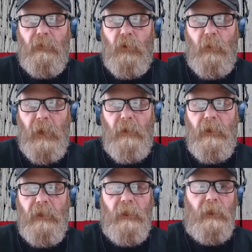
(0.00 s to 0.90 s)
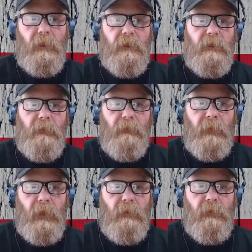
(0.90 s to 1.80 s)
preparing things
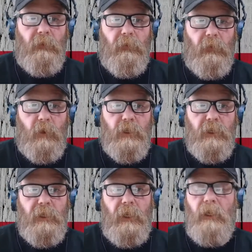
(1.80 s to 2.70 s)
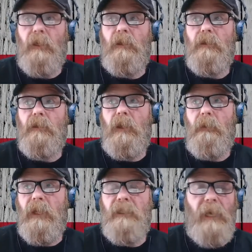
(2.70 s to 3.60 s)
for Ferocious. And
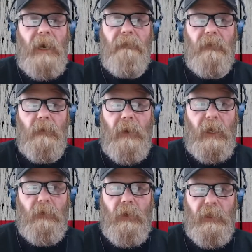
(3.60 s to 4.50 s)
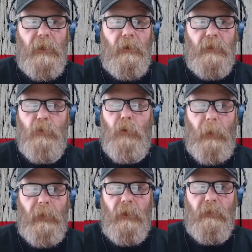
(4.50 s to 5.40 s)
I mean, that's half the battle right there, is
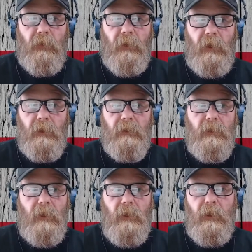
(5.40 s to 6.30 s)
prepping for things,